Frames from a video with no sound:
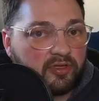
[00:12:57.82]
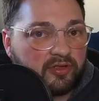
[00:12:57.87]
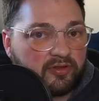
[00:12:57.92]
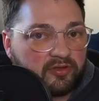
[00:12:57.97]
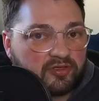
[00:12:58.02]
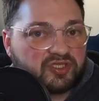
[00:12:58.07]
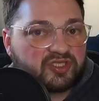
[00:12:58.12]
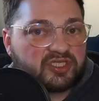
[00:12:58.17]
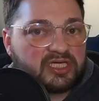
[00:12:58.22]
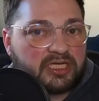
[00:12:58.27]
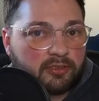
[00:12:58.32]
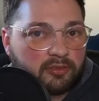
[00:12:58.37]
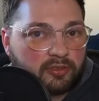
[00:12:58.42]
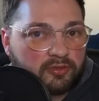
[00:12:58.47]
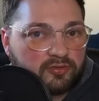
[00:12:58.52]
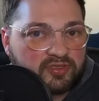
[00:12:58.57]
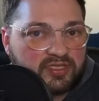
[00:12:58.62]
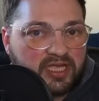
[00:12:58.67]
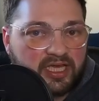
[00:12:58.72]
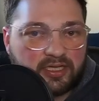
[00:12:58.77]
other
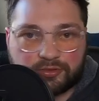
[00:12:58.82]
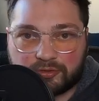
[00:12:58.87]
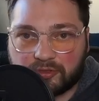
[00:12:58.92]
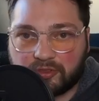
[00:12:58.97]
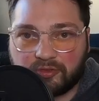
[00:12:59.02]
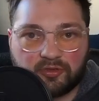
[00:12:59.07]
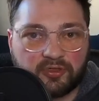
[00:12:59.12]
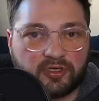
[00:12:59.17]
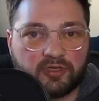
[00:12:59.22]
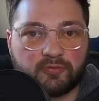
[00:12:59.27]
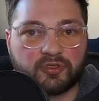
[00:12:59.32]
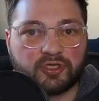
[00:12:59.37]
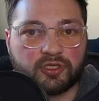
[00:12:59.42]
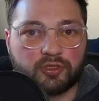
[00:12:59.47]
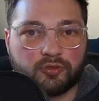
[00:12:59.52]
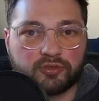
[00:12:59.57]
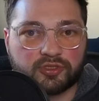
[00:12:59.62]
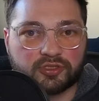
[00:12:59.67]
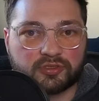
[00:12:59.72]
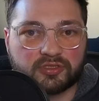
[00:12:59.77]
synchros that Dragunity would
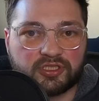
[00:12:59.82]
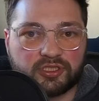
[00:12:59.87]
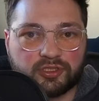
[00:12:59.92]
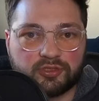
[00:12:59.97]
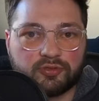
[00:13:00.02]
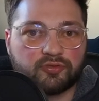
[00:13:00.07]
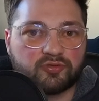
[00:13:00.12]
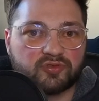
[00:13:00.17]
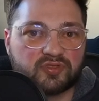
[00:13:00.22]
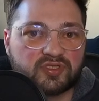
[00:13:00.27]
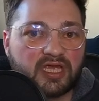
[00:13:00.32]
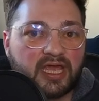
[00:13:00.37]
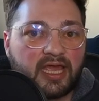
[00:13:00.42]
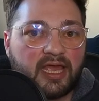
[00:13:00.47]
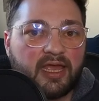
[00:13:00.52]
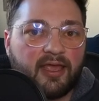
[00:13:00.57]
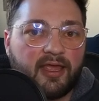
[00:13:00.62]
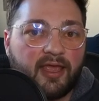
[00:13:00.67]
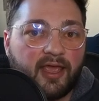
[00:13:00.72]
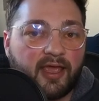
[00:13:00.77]
usually use,
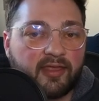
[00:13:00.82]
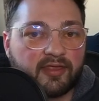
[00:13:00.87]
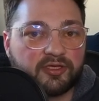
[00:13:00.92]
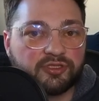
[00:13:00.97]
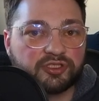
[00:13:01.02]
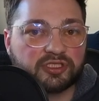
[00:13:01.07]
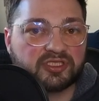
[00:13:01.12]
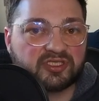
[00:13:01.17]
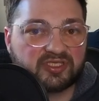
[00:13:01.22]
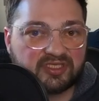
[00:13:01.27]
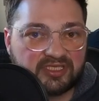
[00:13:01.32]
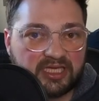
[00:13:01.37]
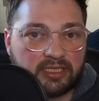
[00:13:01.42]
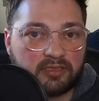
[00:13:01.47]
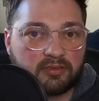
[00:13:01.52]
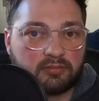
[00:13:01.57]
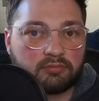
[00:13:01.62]
and then just sit